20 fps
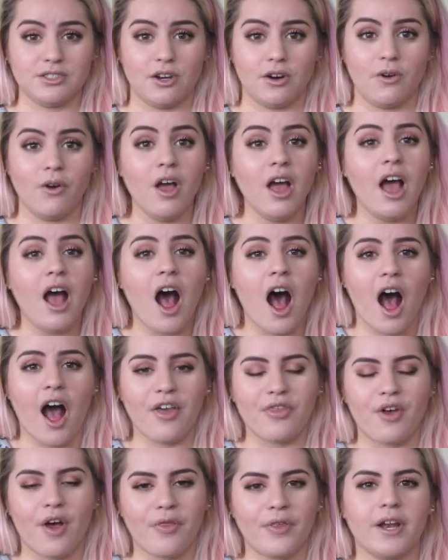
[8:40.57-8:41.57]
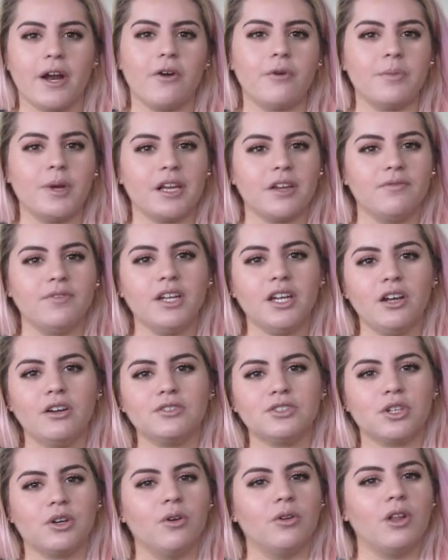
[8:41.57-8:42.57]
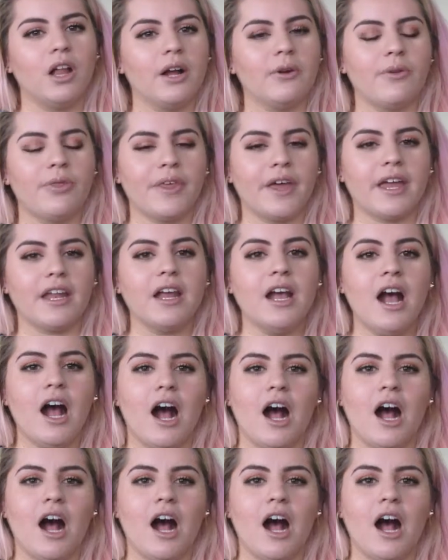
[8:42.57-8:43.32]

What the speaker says: so I thought that I would make a video to go along with it.